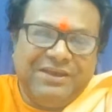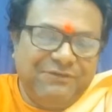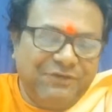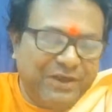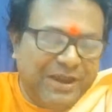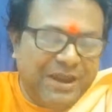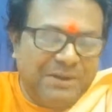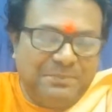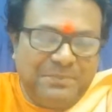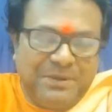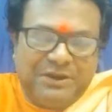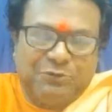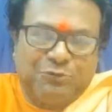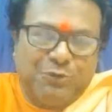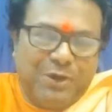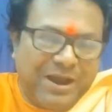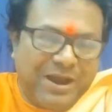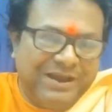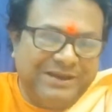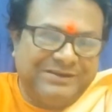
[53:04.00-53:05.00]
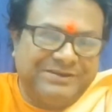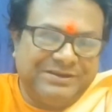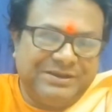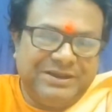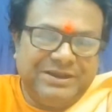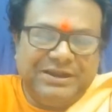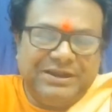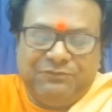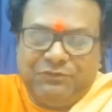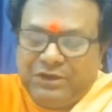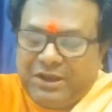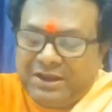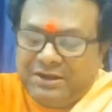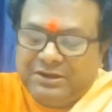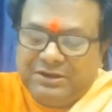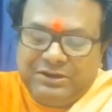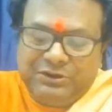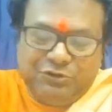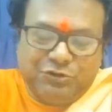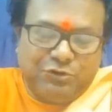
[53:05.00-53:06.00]
you can be quiet, if you can
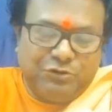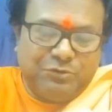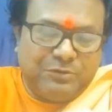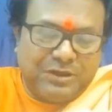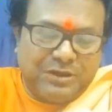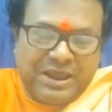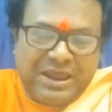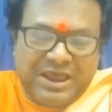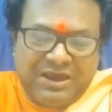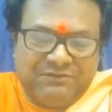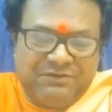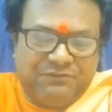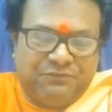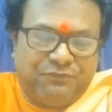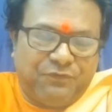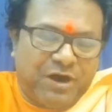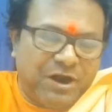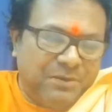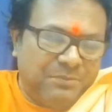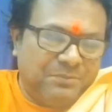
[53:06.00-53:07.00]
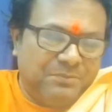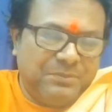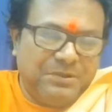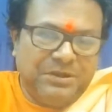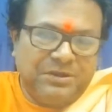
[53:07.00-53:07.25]
have a firm